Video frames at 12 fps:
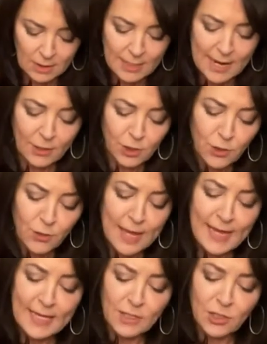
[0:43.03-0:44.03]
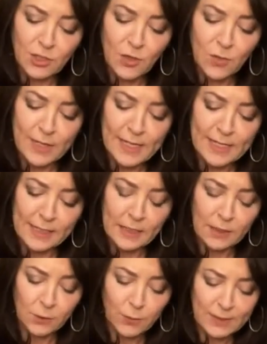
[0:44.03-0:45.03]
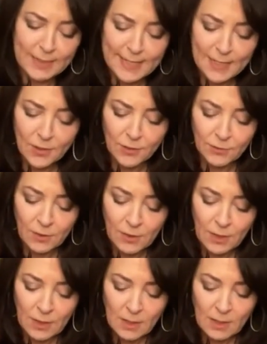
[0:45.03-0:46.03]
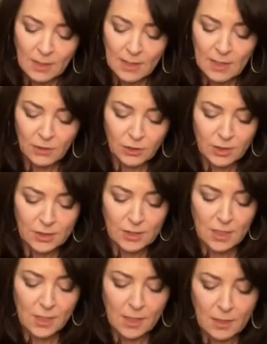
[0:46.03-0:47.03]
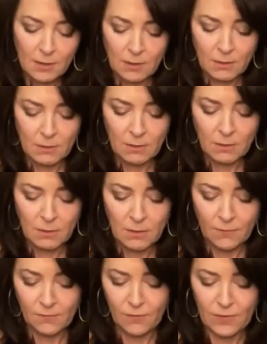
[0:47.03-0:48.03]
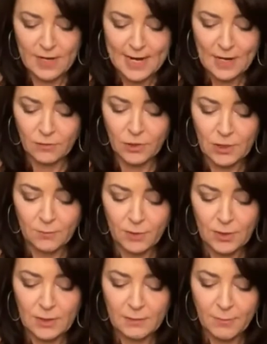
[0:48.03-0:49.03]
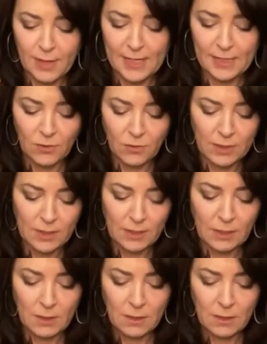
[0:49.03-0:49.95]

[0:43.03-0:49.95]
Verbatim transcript: Now you can just go ahead and glue it down. I'll just, uh, for now, just put some paint on it.